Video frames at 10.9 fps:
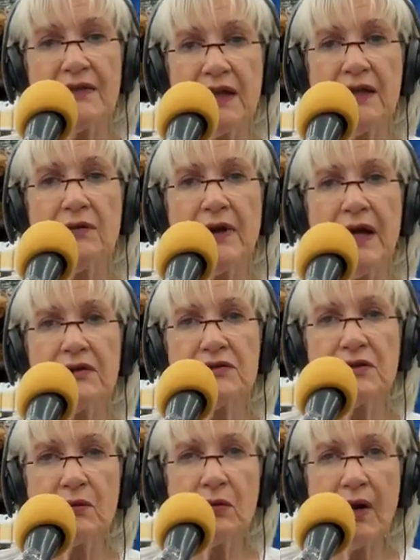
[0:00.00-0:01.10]
that you had
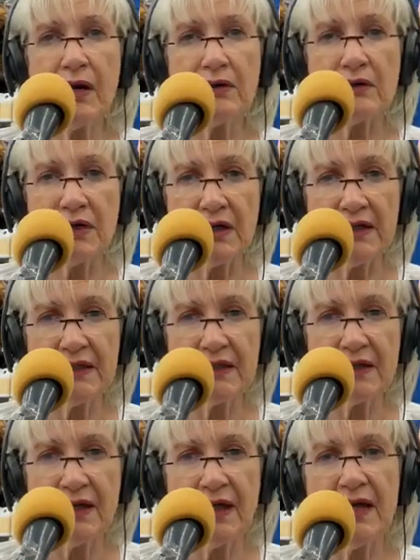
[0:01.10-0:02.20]
your water on,
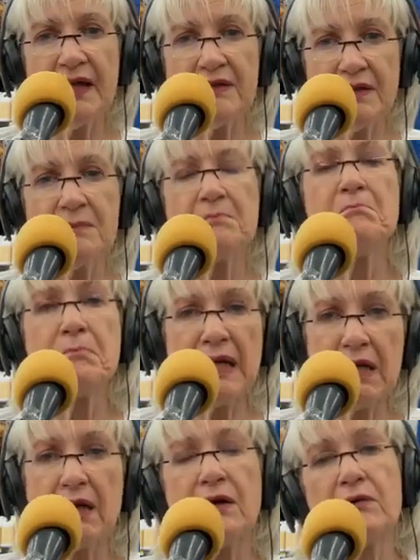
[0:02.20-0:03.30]
and then
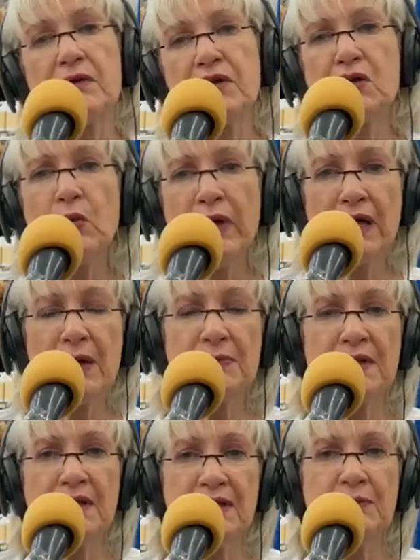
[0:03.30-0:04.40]
bingo, you wake up
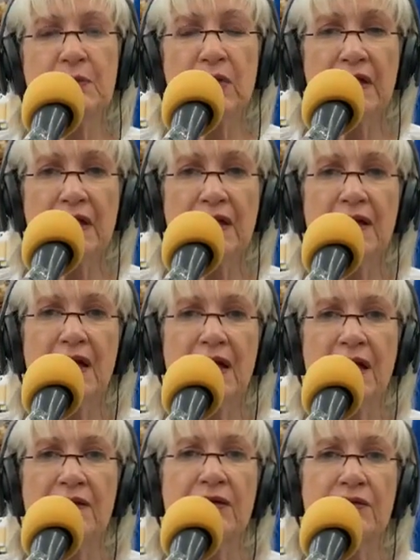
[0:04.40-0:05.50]
the next morning
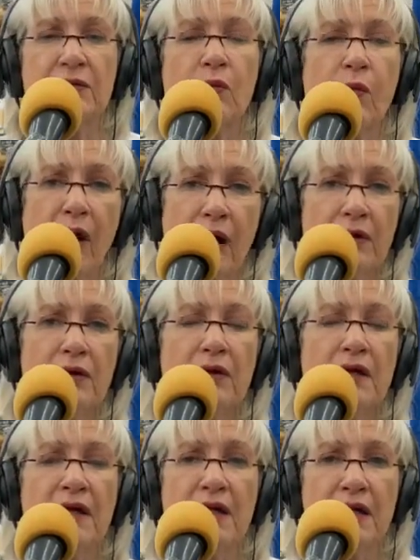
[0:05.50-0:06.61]
and there's water
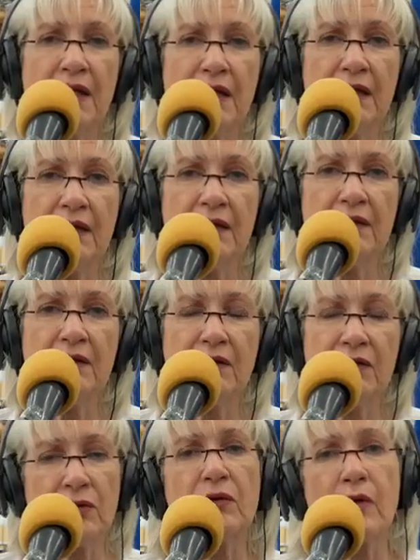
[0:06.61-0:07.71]
in
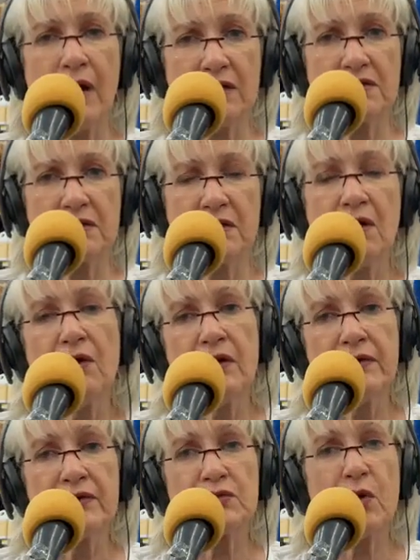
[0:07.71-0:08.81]
your garage,
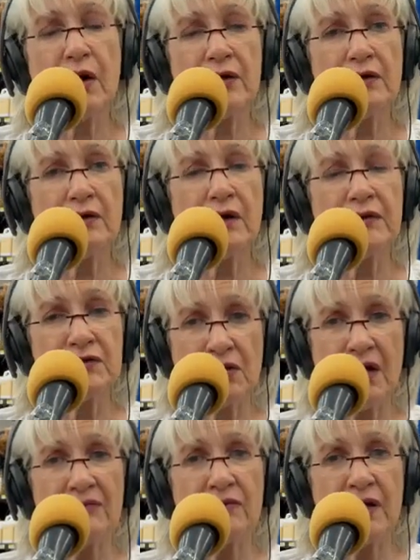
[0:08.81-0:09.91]
or there's water on the
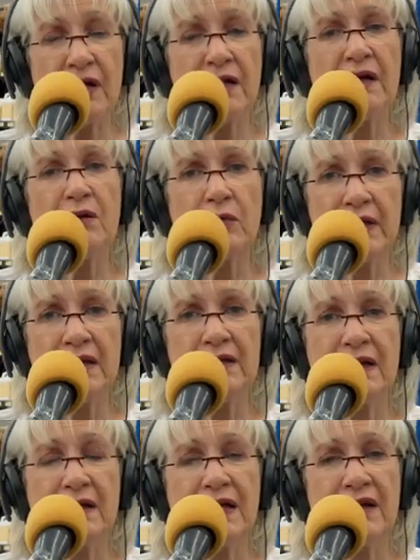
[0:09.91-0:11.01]
driveway running
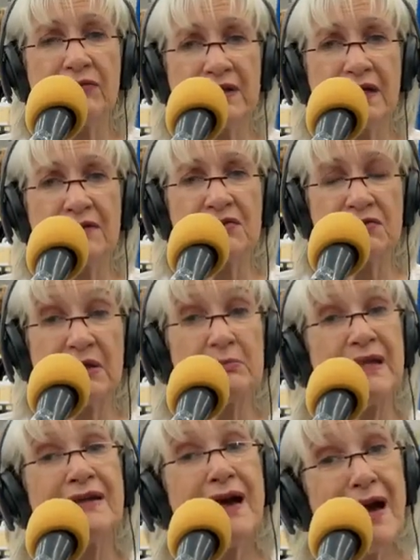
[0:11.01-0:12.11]
down halfway down the street
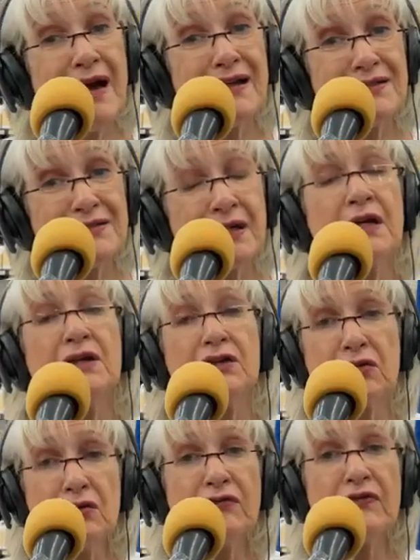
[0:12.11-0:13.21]
because
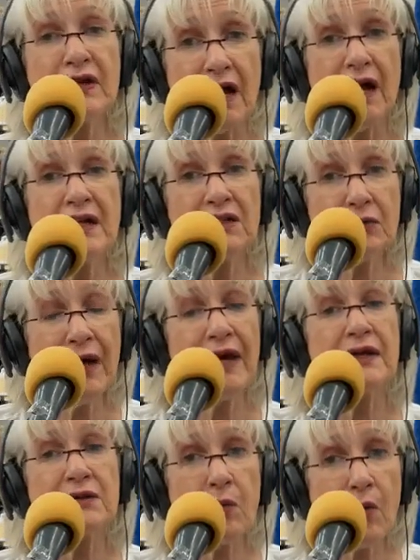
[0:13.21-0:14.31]
you forgot you
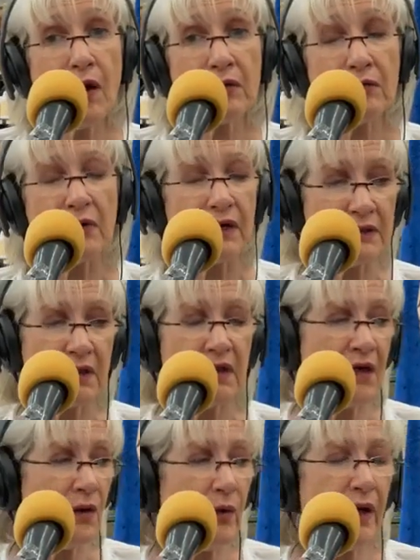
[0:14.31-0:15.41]
had the water on?
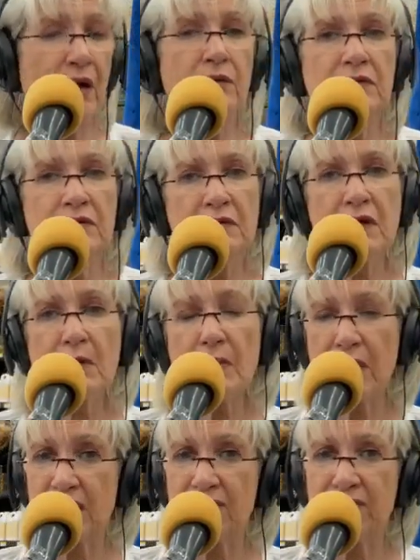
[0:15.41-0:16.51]
Well,
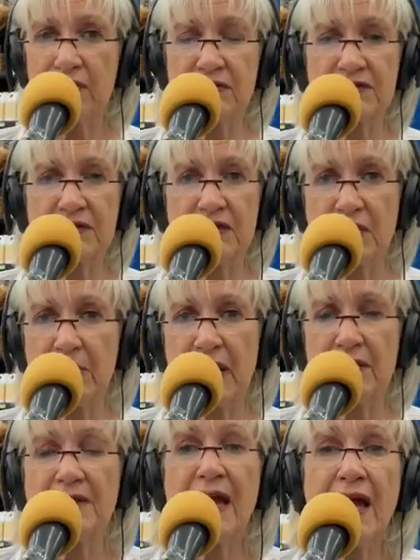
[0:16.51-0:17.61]
nobody feels good
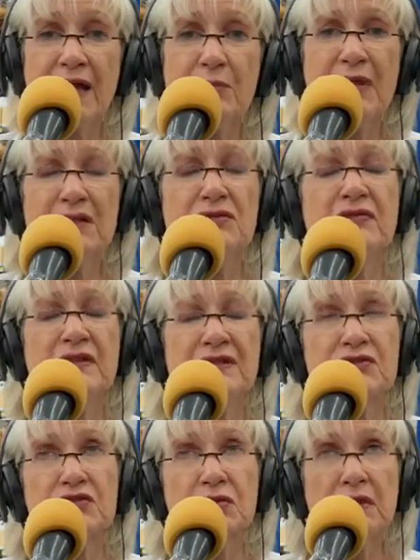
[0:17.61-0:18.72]
about that. It makes you feel
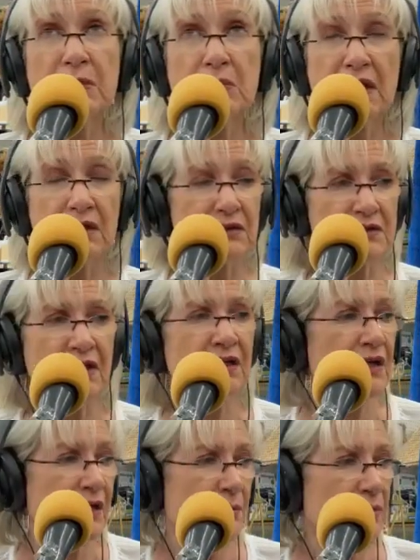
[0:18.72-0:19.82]
extremely guilty.
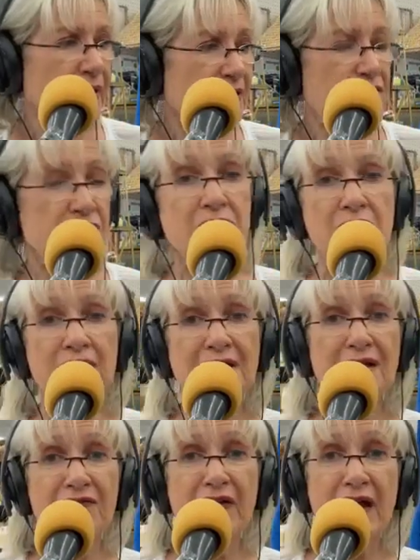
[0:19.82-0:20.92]
Plus, you could
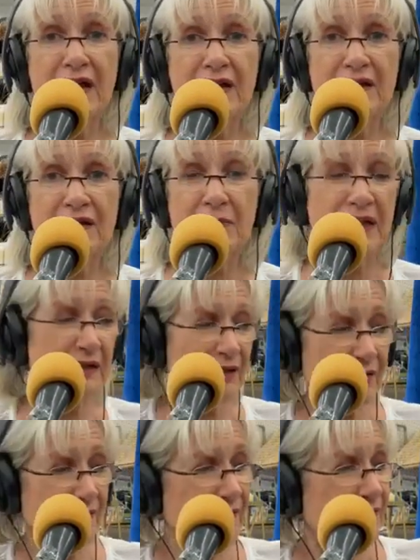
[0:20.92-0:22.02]
get fined
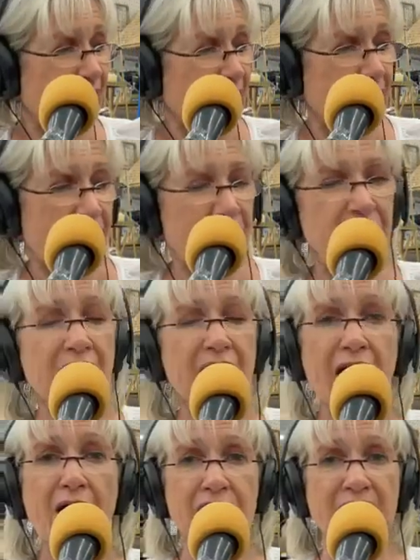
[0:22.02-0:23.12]
because they're
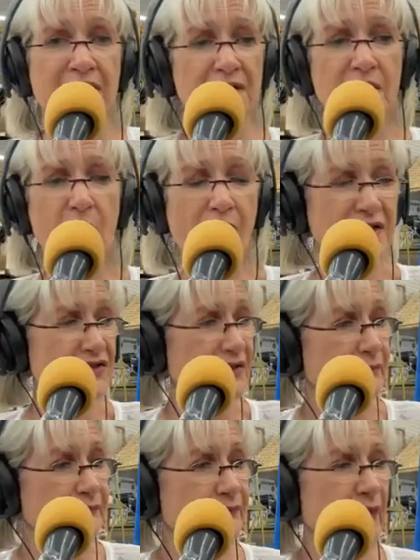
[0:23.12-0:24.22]
out and they're watching.
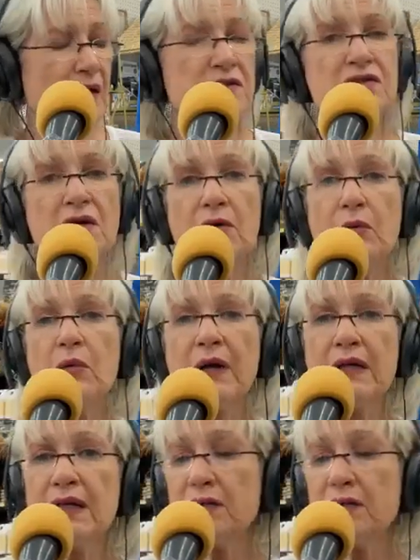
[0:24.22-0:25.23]
So what